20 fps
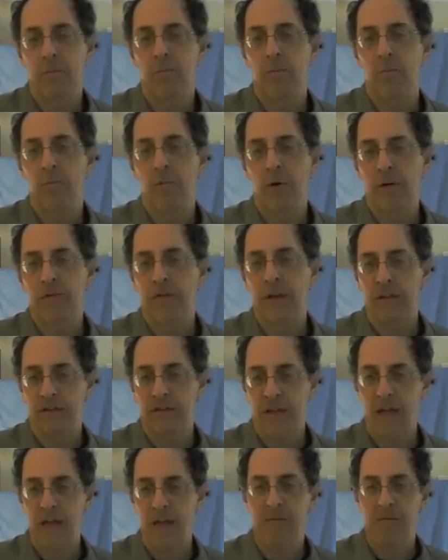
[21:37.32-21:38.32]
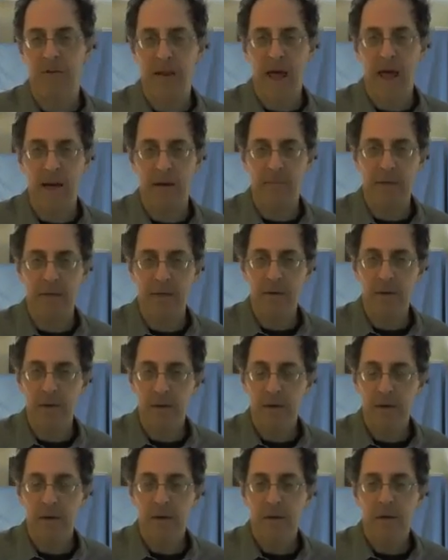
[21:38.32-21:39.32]
roughly 1/10 of a nanometer
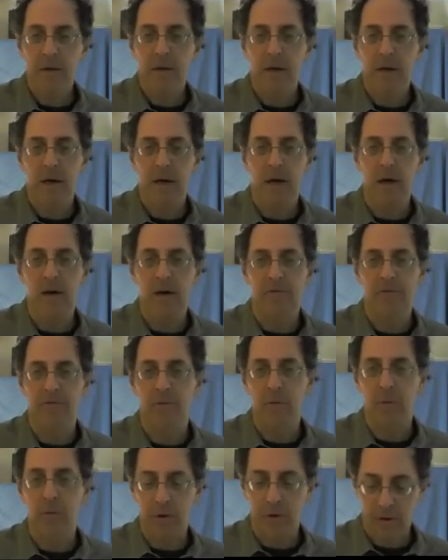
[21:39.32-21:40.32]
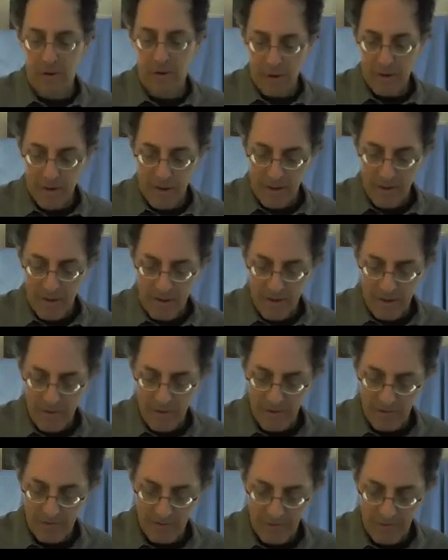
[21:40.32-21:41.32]
for
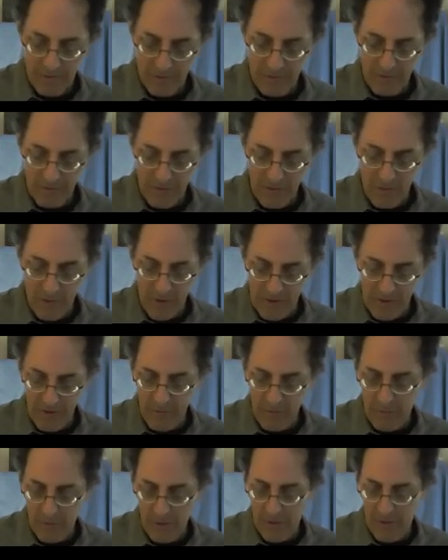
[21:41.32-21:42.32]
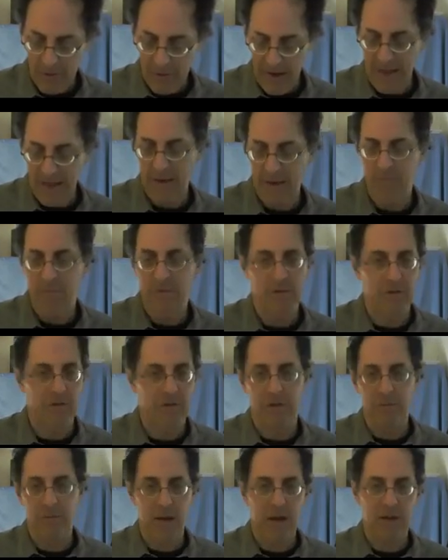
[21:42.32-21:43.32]
this situation where m is
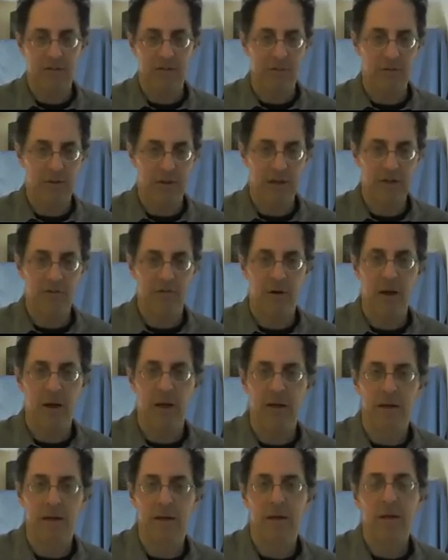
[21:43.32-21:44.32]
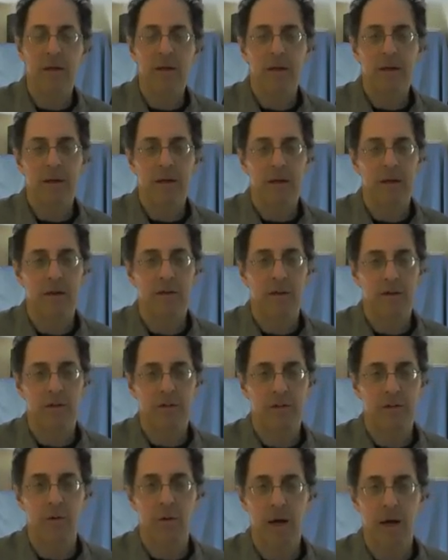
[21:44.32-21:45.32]
the mass of an electron and
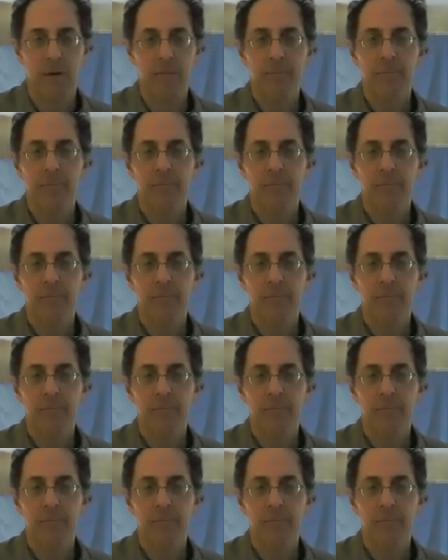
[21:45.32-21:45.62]
so on.